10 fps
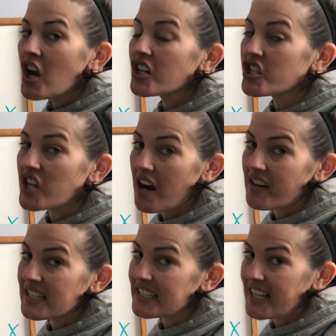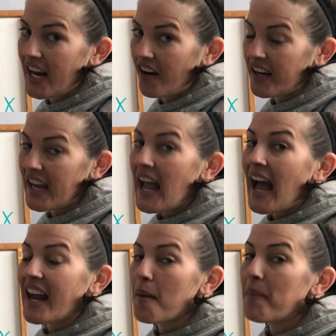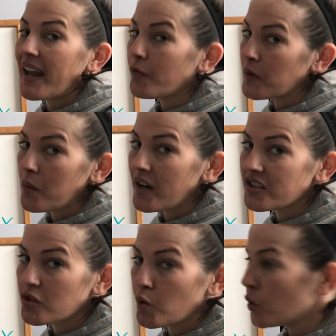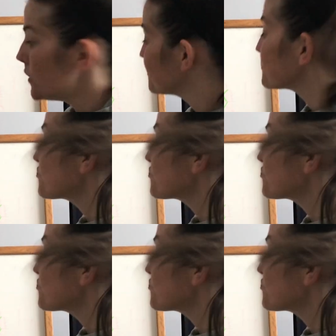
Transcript: Because sharing is caring. And I bet if we were at school,